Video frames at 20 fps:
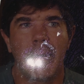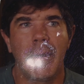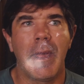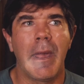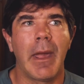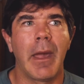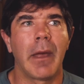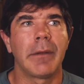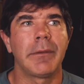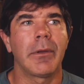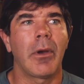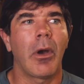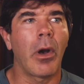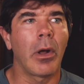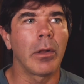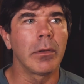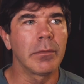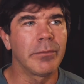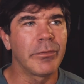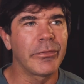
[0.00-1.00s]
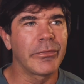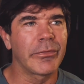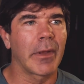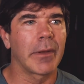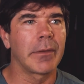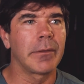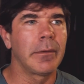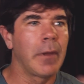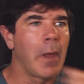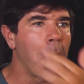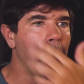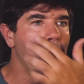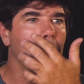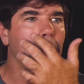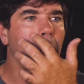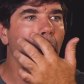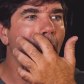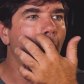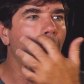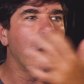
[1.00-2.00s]
and all of a sudden a
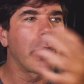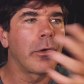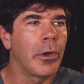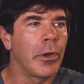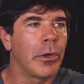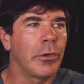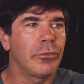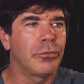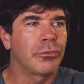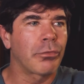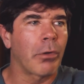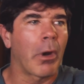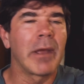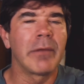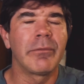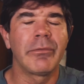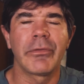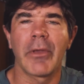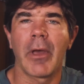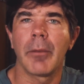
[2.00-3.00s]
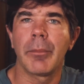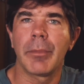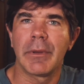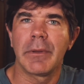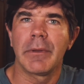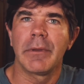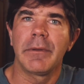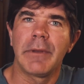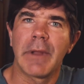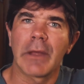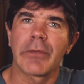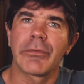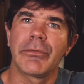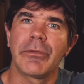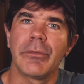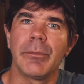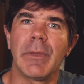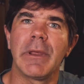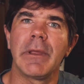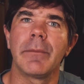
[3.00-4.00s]
car drives up next
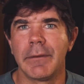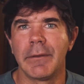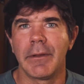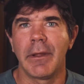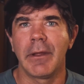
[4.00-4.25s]
to me.